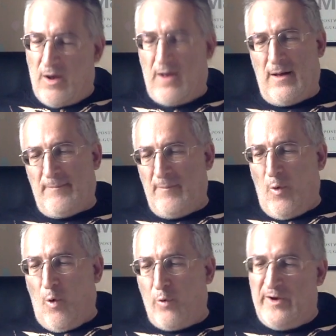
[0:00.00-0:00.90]
Um,
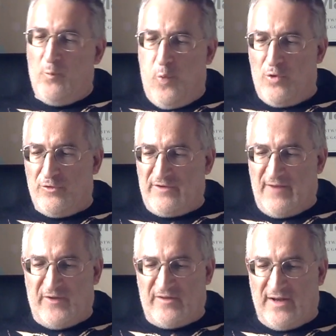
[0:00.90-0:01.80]
or it would
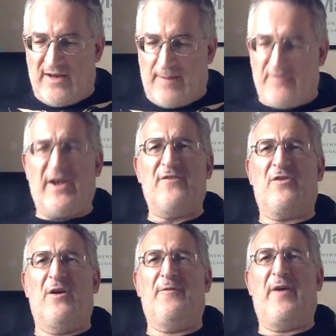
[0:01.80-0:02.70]
if it didn't come
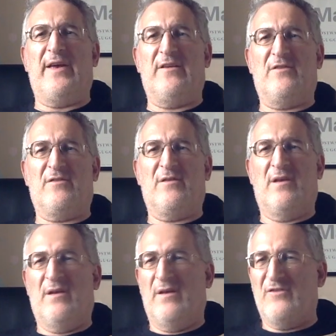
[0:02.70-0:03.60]
attached to her face.
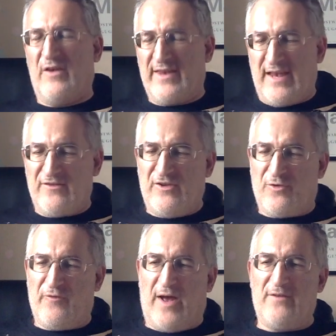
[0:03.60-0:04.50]
So again, she's
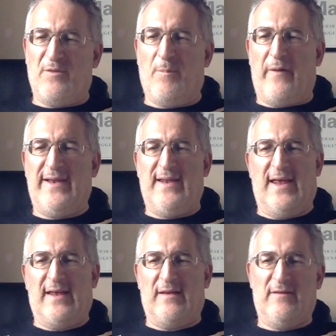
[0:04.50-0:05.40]
sort of
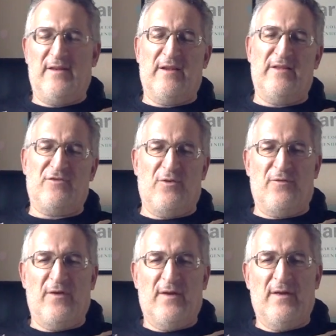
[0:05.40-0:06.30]
undermining, you know, this sort
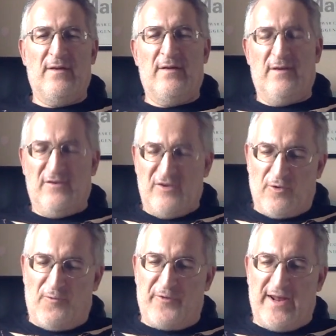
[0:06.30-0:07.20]
of, she's
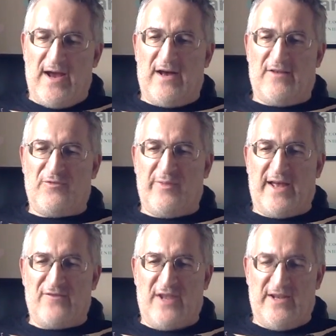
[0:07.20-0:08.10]
offering us
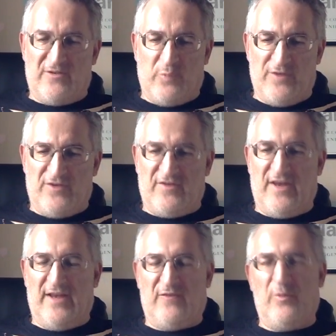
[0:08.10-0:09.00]
without telling us which it
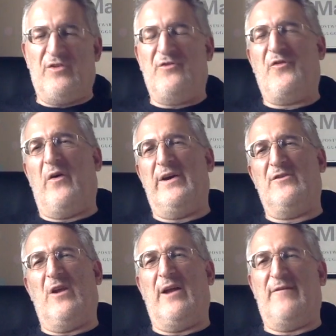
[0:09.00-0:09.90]
is, which is fine.
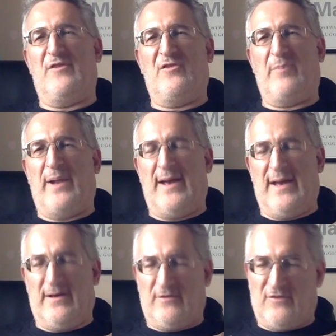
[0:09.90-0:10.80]
You don't have to spell it
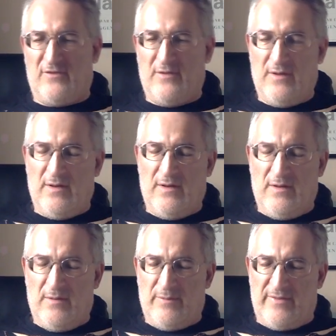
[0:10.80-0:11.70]
out,
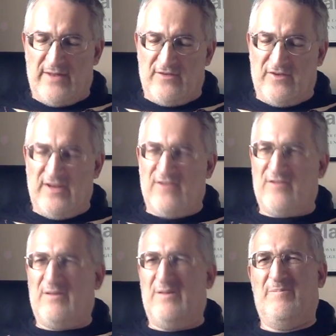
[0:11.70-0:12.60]
but then
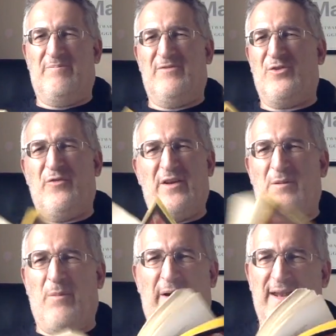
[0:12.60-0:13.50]
she's sort of
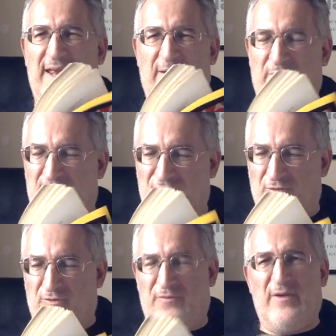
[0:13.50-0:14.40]
undermining it with a
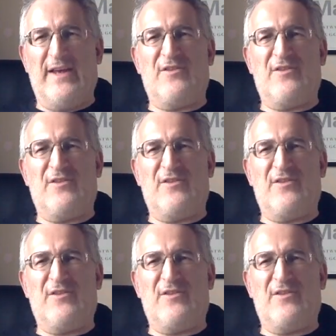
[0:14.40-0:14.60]
sort of